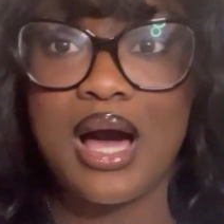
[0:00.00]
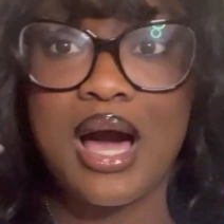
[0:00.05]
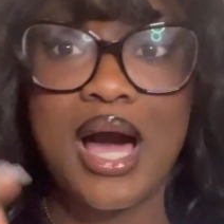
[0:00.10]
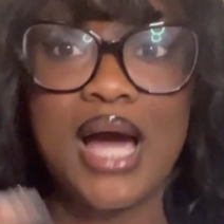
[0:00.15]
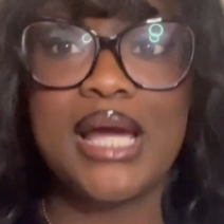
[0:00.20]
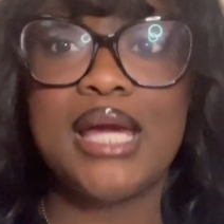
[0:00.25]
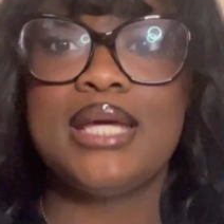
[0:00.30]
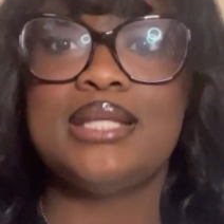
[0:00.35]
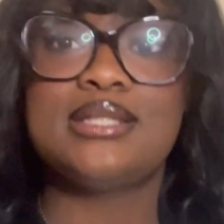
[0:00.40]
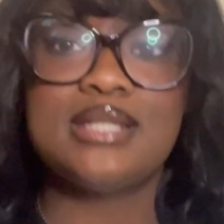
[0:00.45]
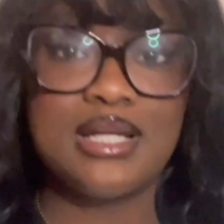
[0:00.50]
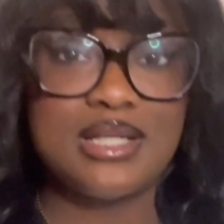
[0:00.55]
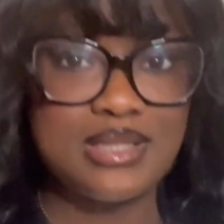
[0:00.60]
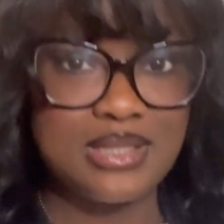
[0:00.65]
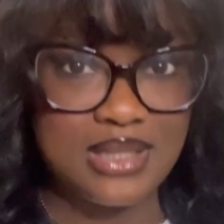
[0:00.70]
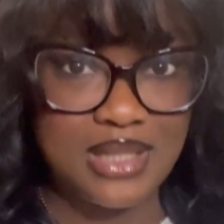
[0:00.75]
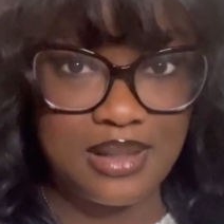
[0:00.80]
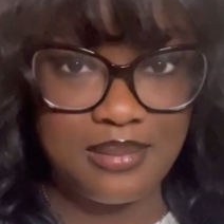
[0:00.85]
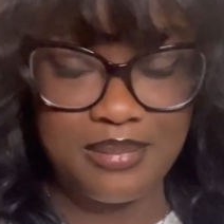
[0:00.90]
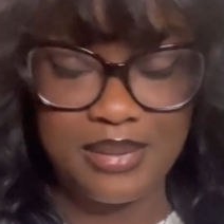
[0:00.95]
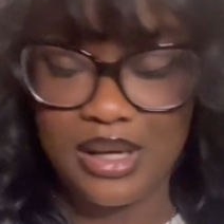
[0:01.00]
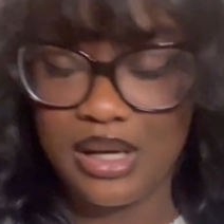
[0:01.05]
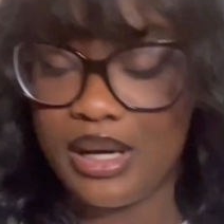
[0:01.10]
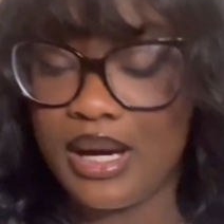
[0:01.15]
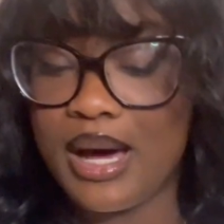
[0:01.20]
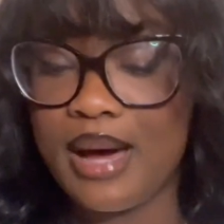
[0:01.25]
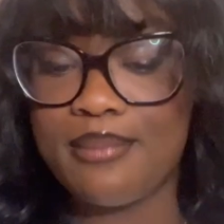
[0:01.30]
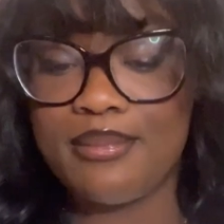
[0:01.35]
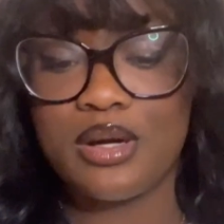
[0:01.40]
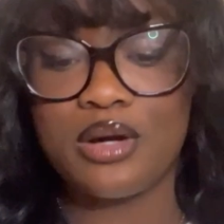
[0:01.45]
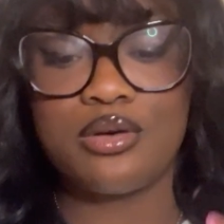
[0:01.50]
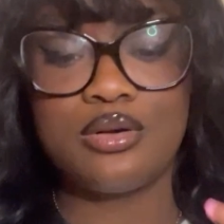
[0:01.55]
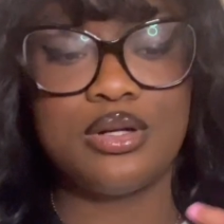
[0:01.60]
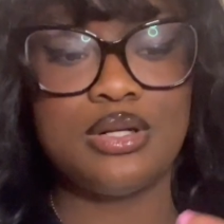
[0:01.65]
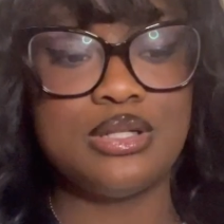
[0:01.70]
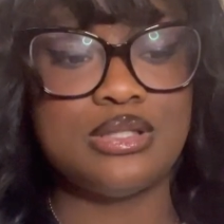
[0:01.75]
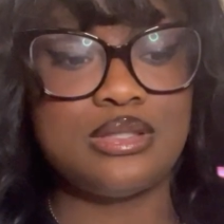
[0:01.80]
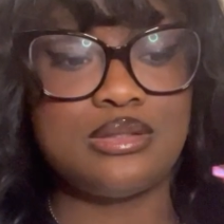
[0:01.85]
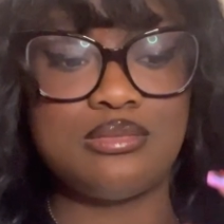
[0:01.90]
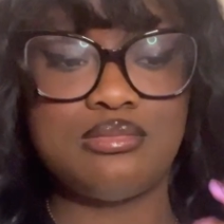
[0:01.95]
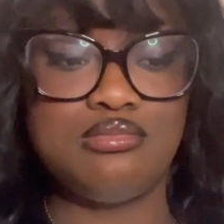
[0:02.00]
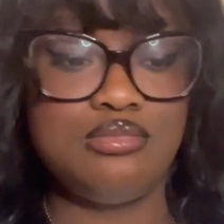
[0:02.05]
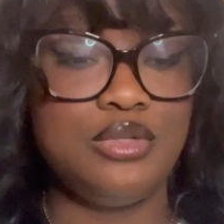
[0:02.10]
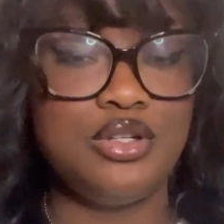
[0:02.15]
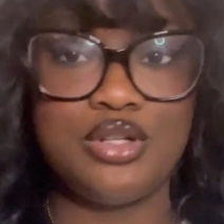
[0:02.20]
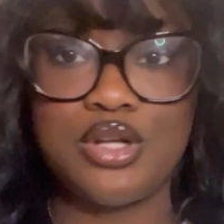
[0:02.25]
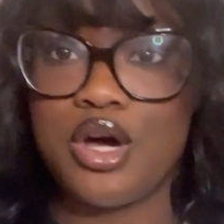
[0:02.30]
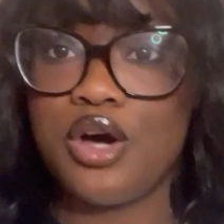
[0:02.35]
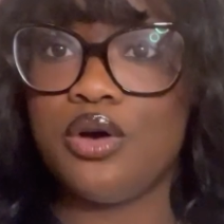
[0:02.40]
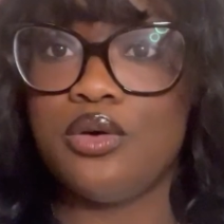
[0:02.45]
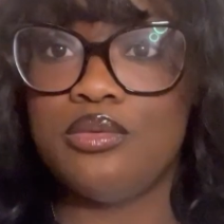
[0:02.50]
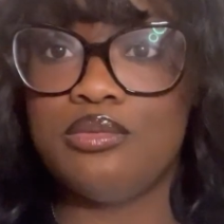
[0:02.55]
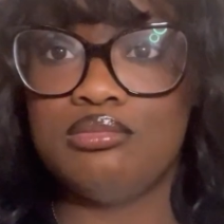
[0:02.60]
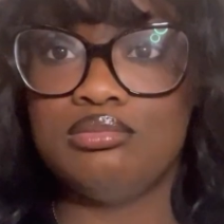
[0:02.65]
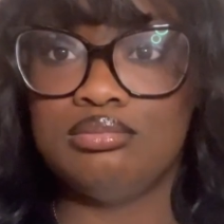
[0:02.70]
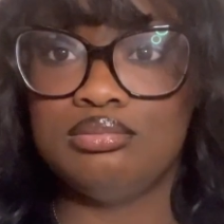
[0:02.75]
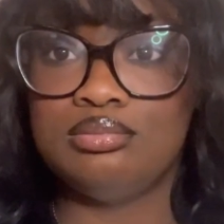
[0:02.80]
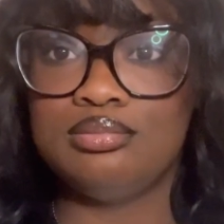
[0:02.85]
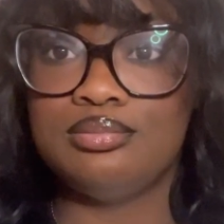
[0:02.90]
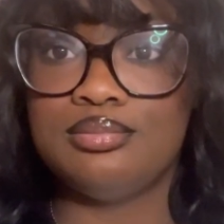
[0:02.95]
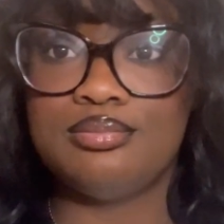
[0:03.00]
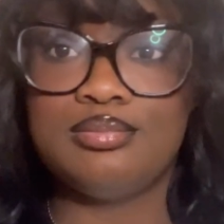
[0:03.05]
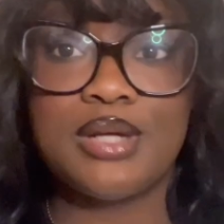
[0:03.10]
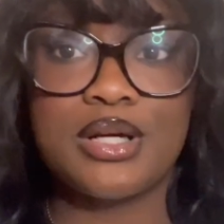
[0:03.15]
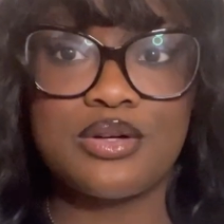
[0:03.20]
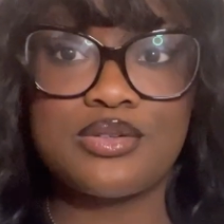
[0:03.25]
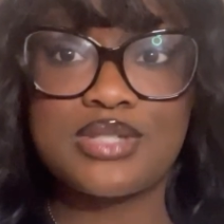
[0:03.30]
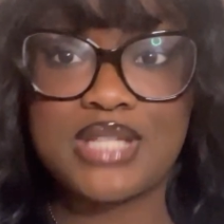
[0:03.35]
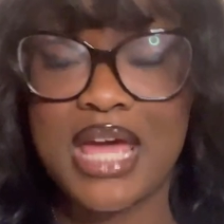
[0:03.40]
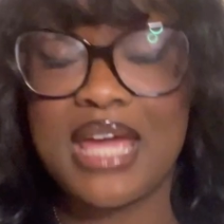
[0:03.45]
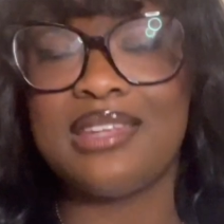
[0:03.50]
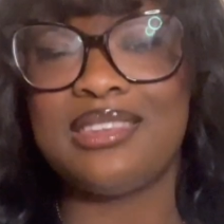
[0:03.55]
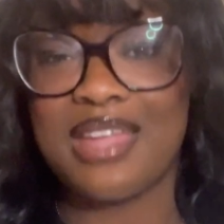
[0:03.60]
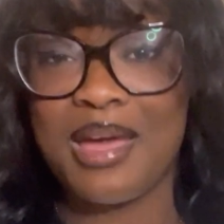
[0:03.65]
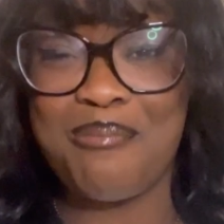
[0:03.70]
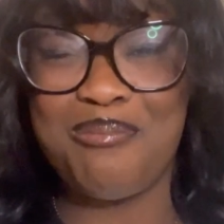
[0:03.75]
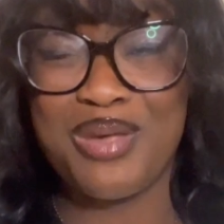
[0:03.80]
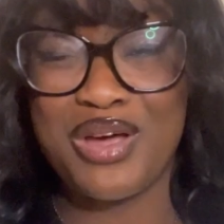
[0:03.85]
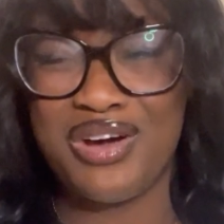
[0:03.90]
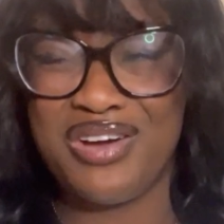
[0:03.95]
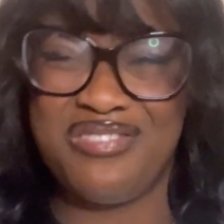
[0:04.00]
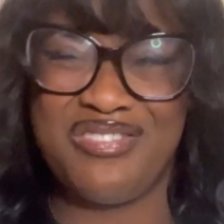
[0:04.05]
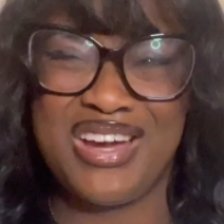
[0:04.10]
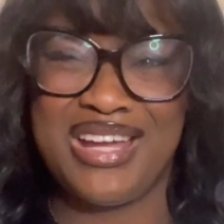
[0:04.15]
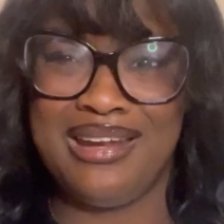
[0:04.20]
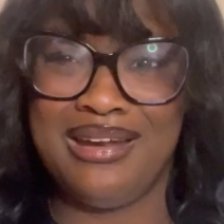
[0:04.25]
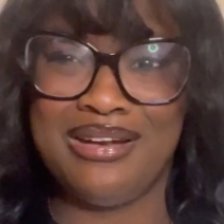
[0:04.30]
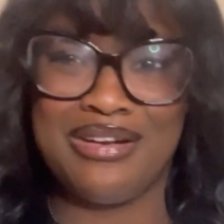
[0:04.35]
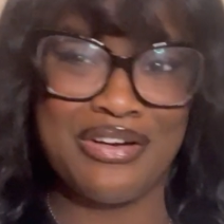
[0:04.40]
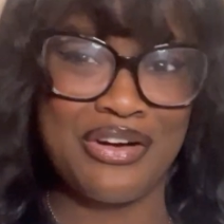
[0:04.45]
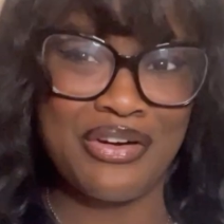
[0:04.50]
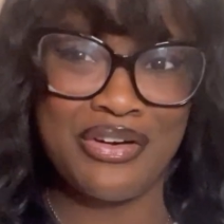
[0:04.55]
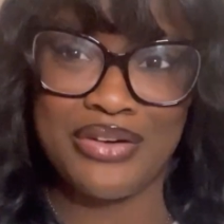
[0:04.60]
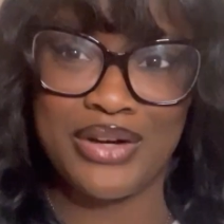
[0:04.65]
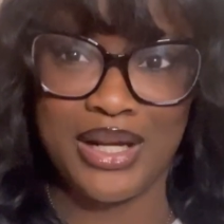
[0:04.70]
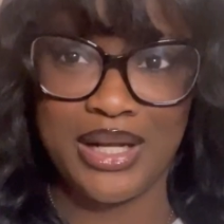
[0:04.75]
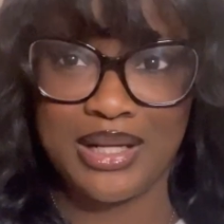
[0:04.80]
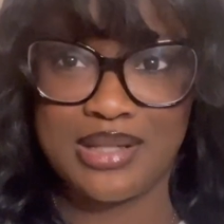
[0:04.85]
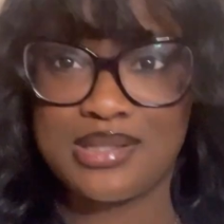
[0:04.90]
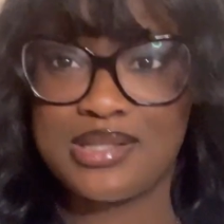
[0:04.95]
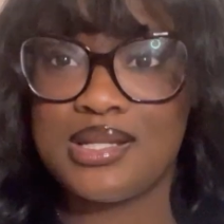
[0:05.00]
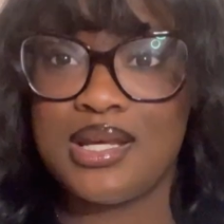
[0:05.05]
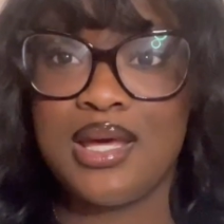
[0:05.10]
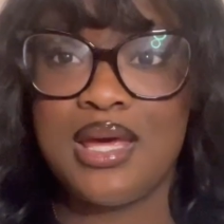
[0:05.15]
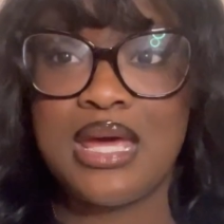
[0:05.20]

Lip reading: I ain't touching that belt. I'm not gonna, I'm not gonna take that belt if I didn't earn it.